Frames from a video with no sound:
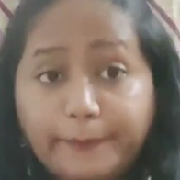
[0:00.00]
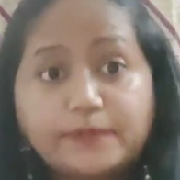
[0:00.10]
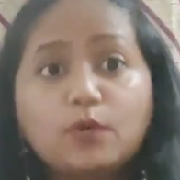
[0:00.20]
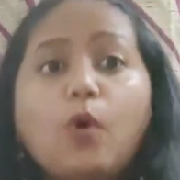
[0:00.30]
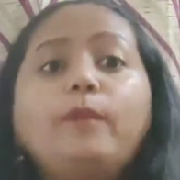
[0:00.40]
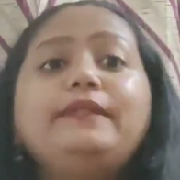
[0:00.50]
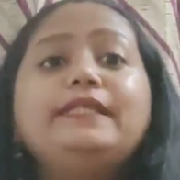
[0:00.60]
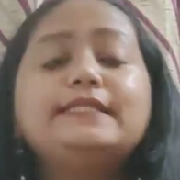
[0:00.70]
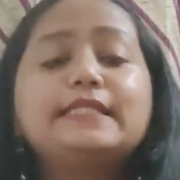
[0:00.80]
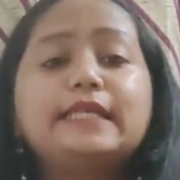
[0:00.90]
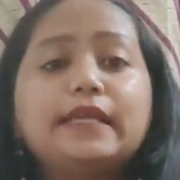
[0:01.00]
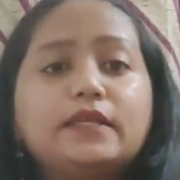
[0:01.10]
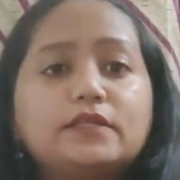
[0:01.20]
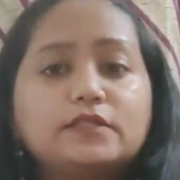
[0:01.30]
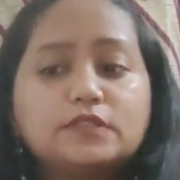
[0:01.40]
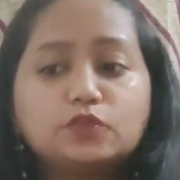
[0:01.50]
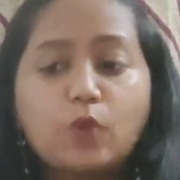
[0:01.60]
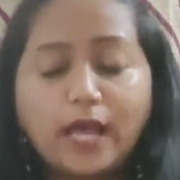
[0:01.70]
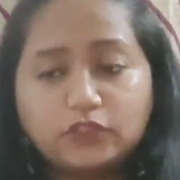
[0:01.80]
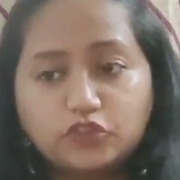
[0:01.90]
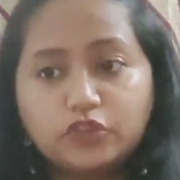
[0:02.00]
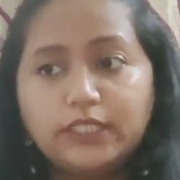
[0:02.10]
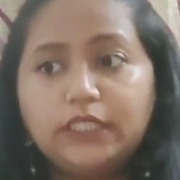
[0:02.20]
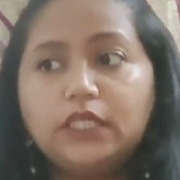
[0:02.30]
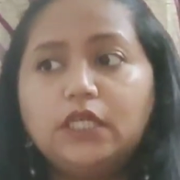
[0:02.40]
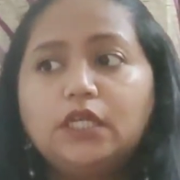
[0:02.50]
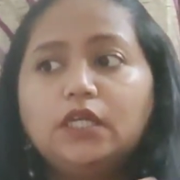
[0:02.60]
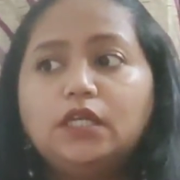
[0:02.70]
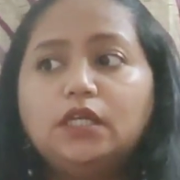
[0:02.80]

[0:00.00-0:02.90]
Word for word: absorb these things, to actually,